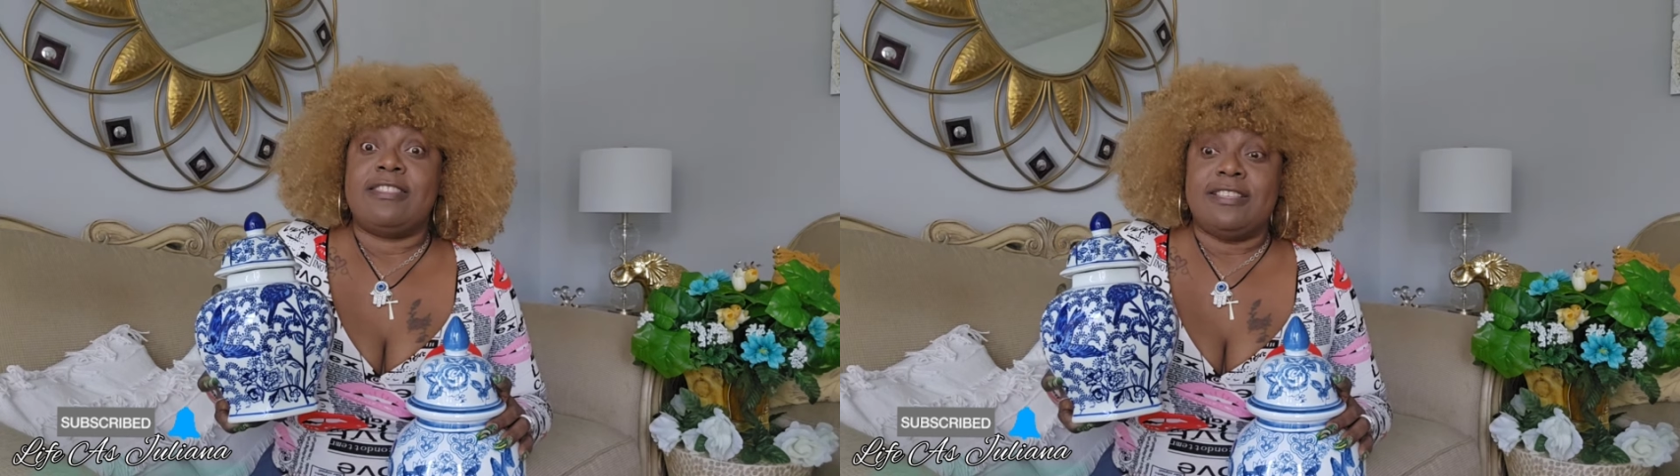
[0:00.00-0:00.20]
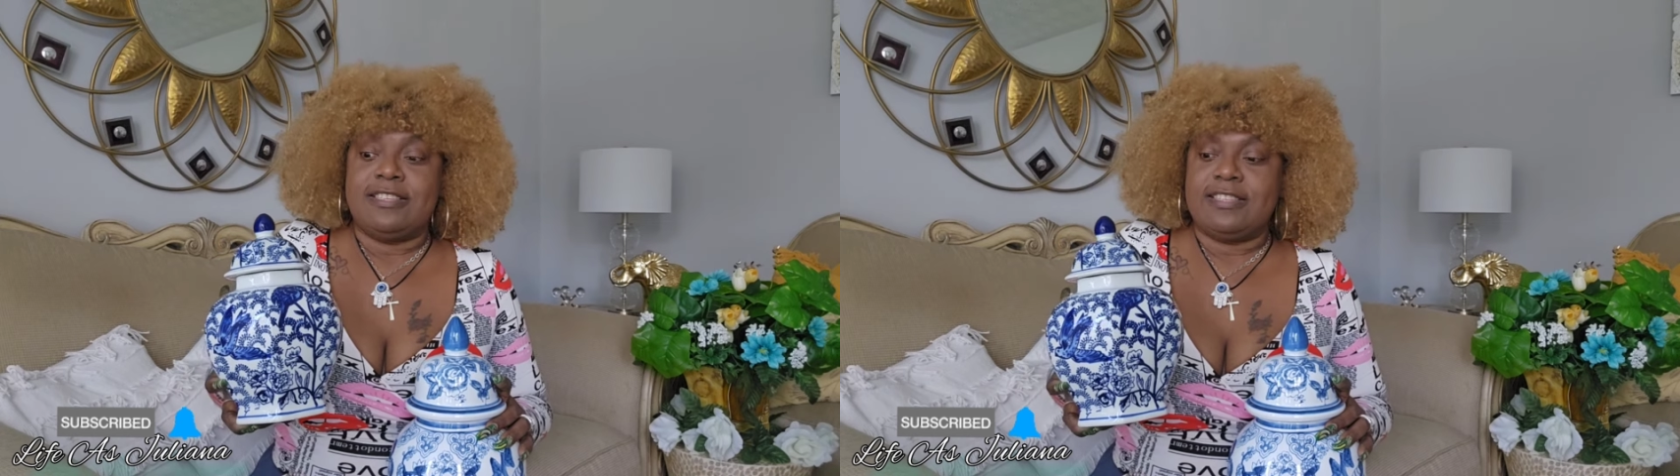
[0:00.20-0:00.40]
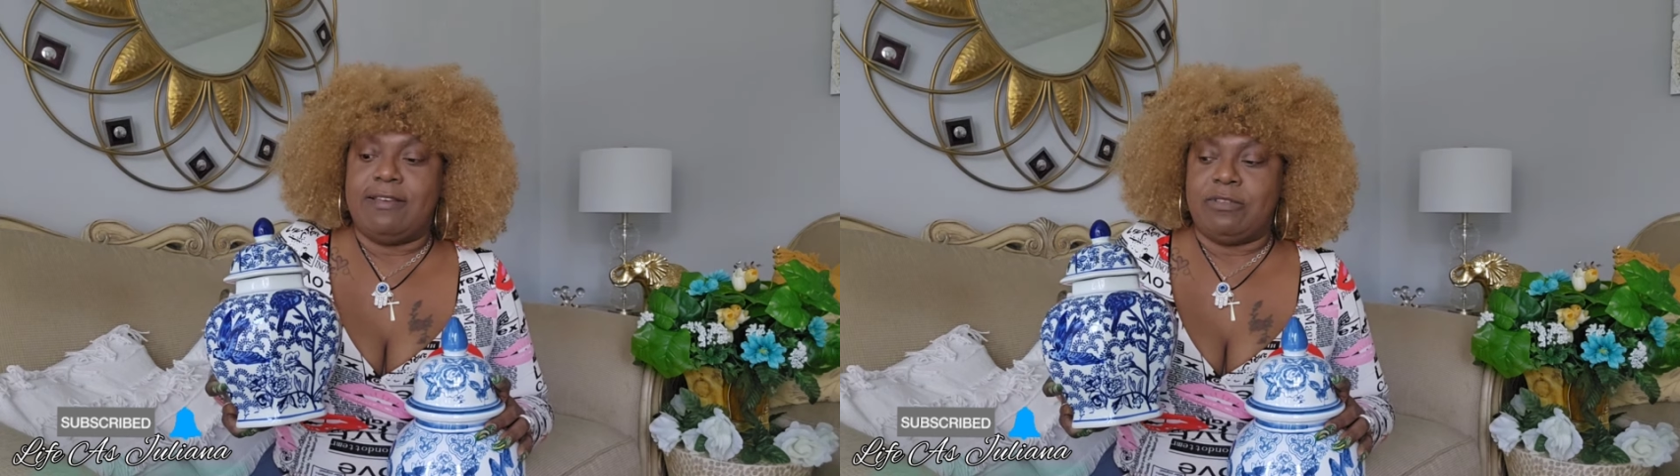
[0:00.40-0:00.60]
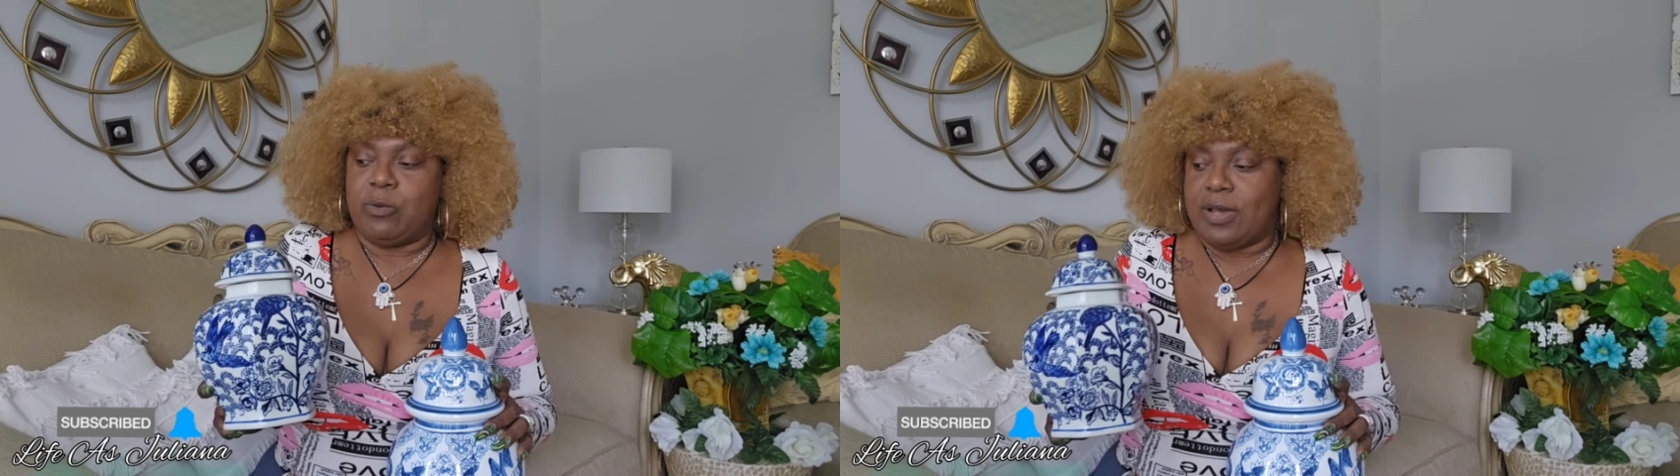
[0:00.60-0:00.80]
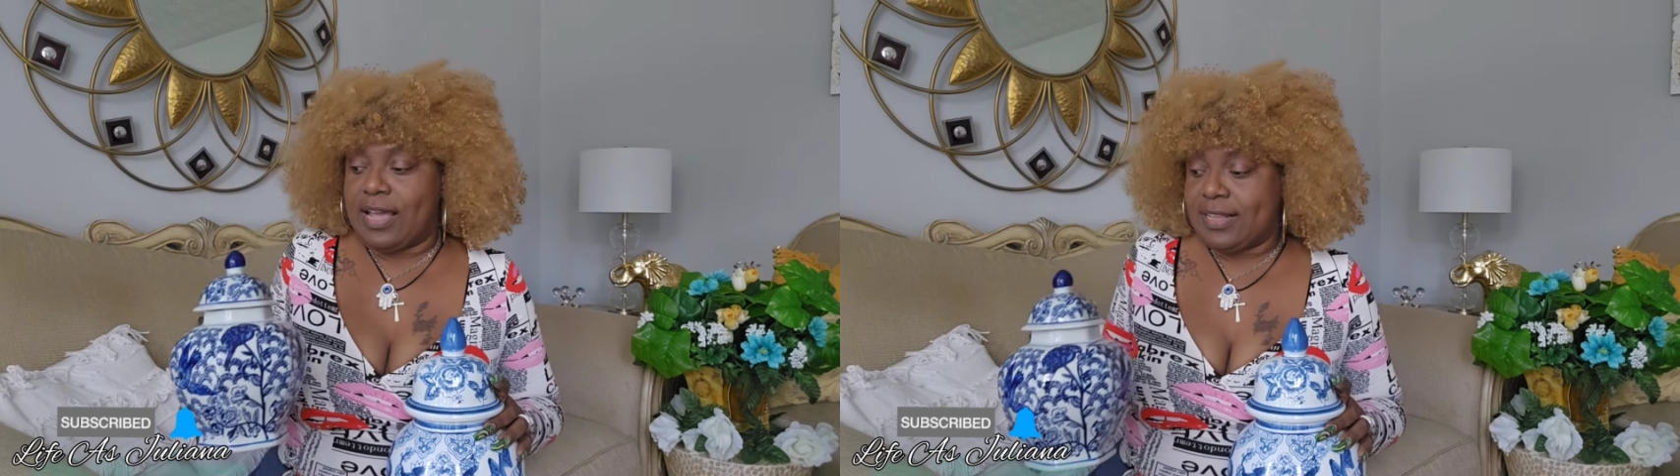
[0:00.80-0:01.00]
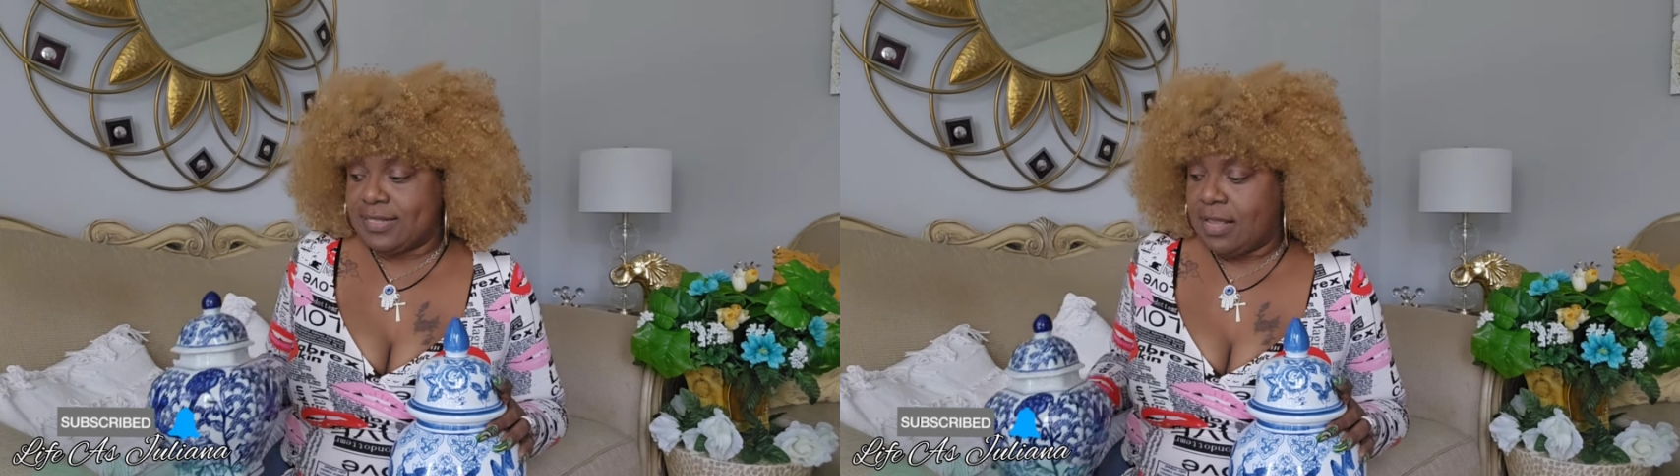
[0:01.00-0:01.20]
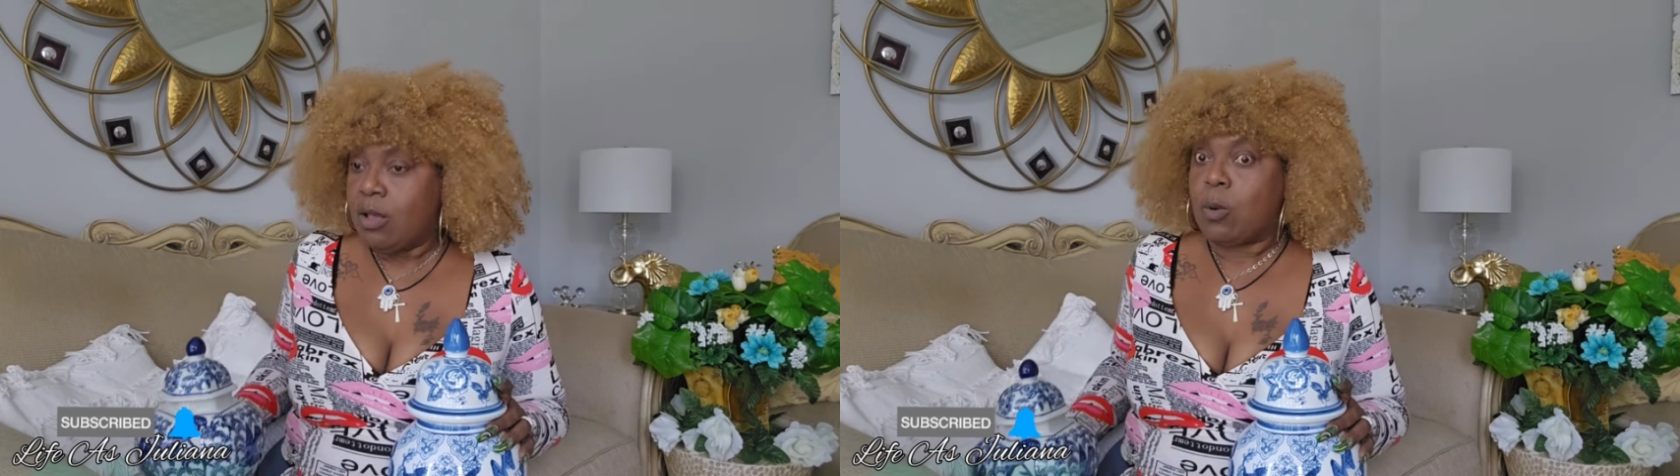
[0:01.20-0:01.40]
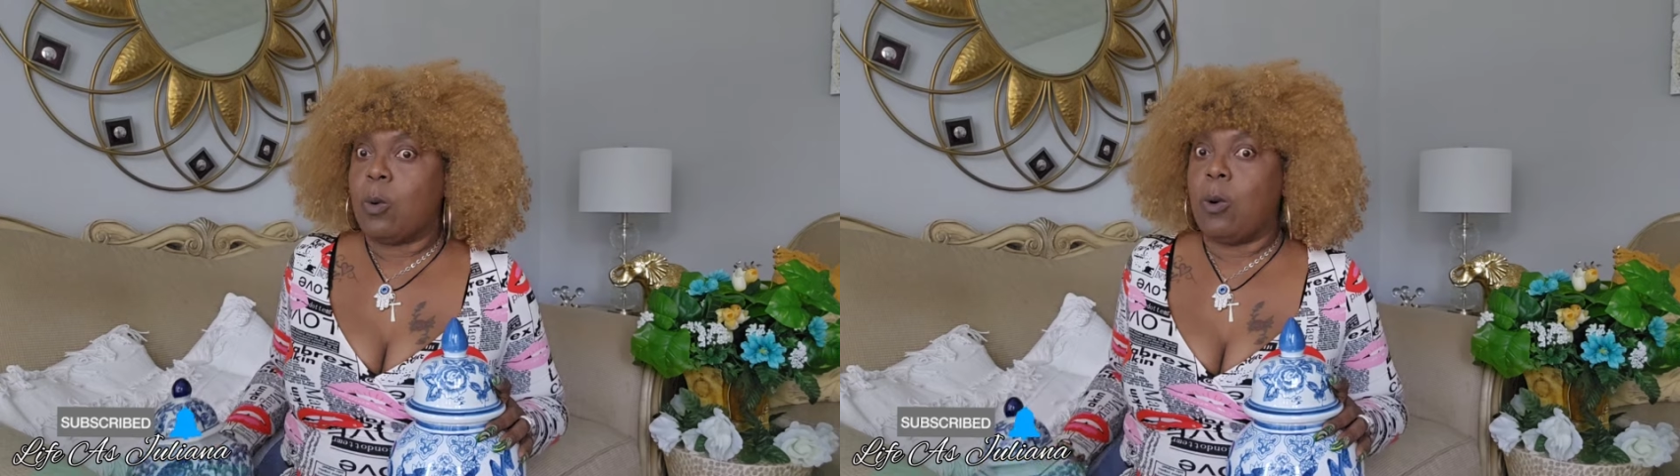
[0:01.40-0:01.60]
This is heavy, you guys.
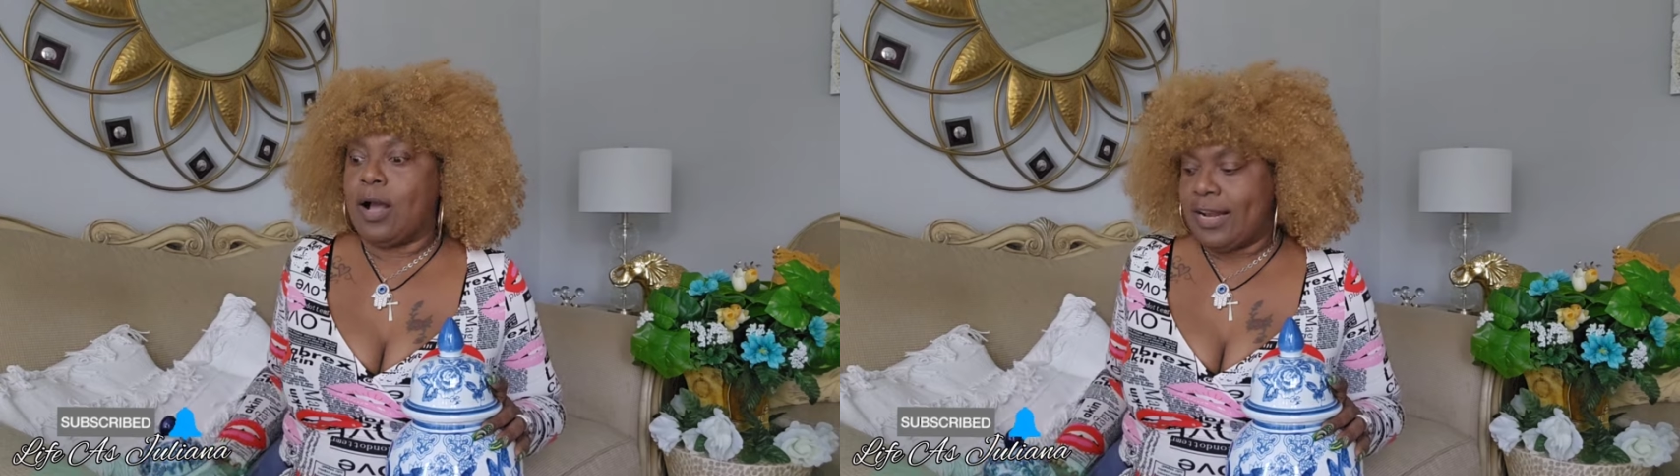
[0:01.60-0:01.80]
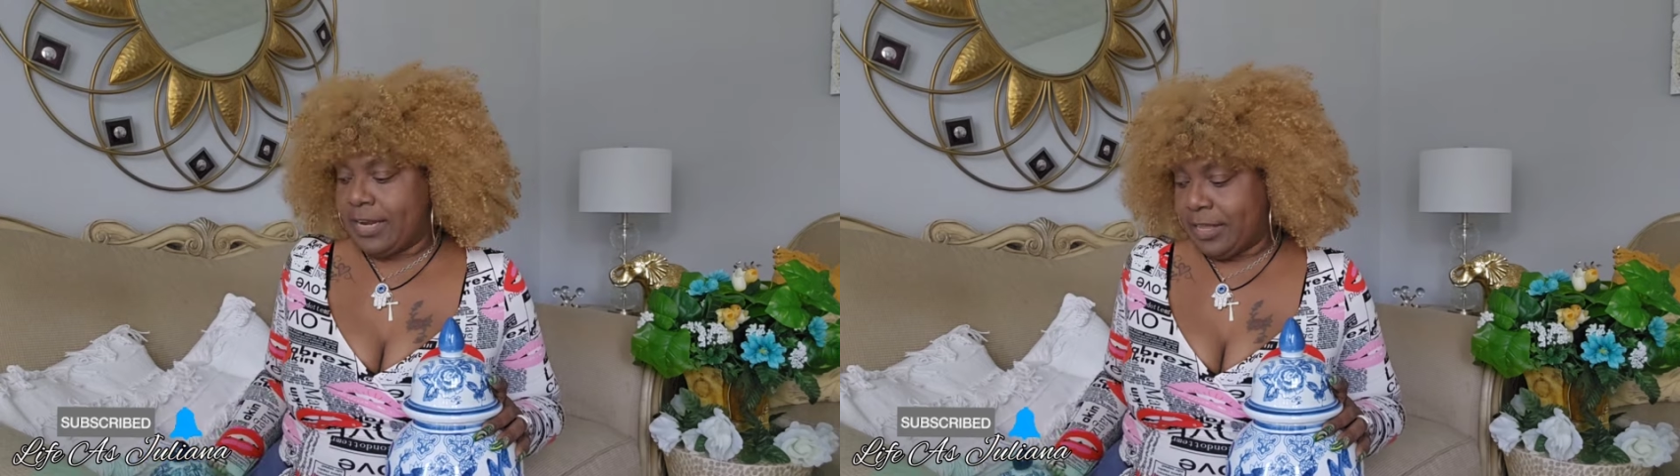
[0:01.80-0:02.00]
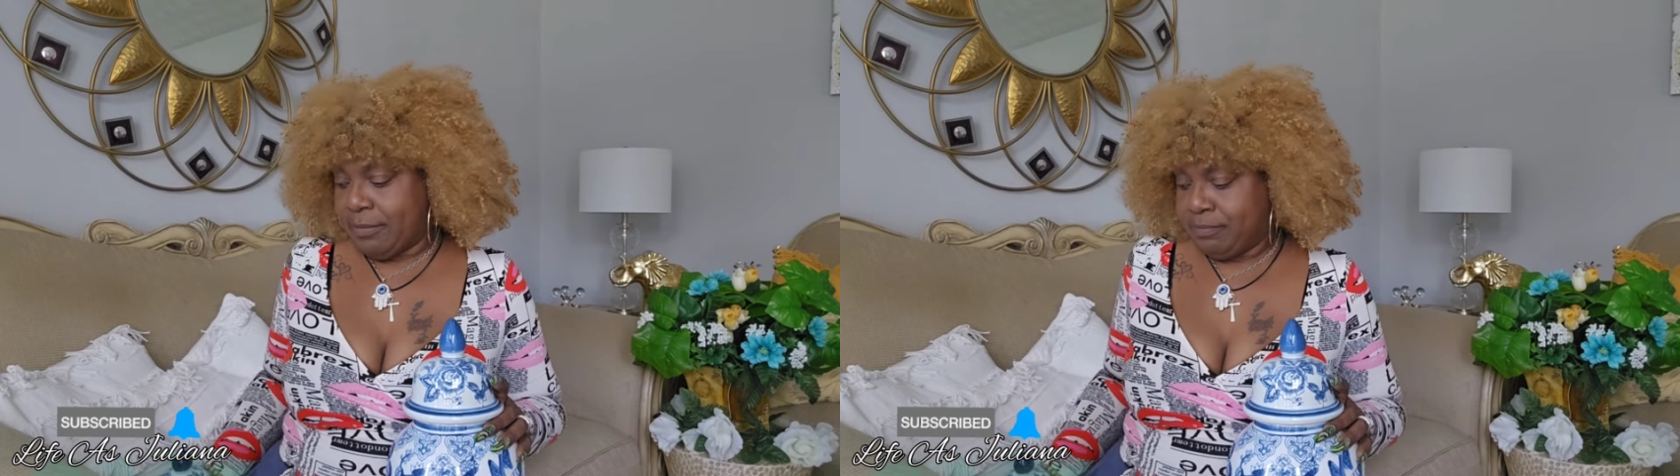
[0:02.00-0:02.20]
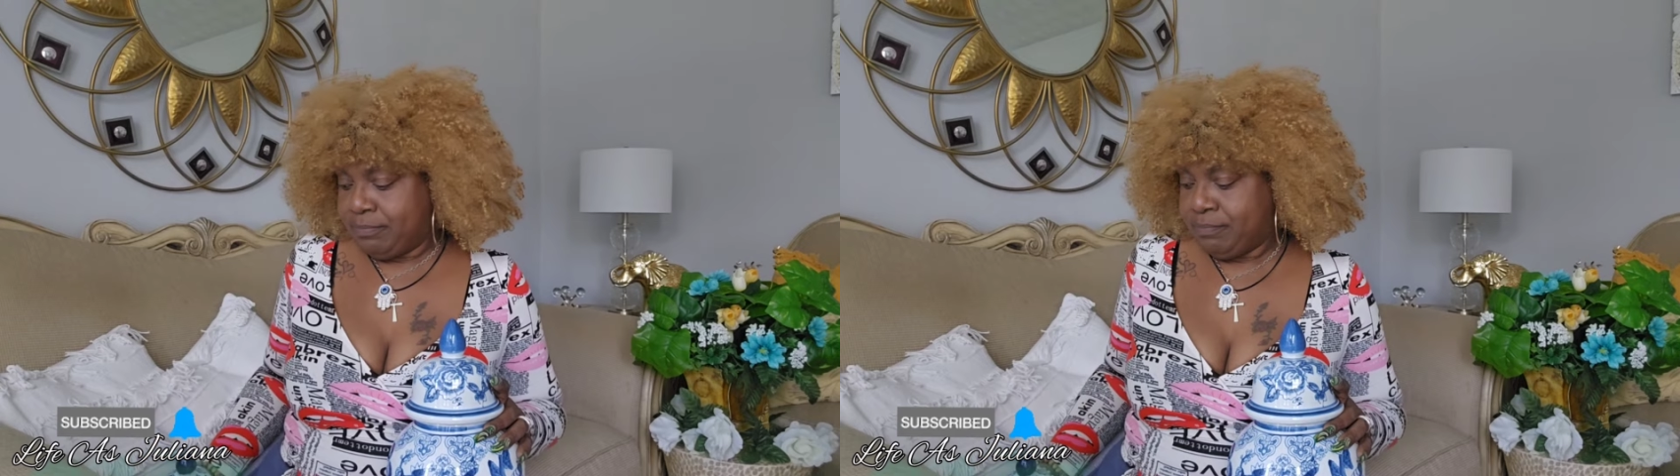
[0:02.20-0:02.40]
Quality.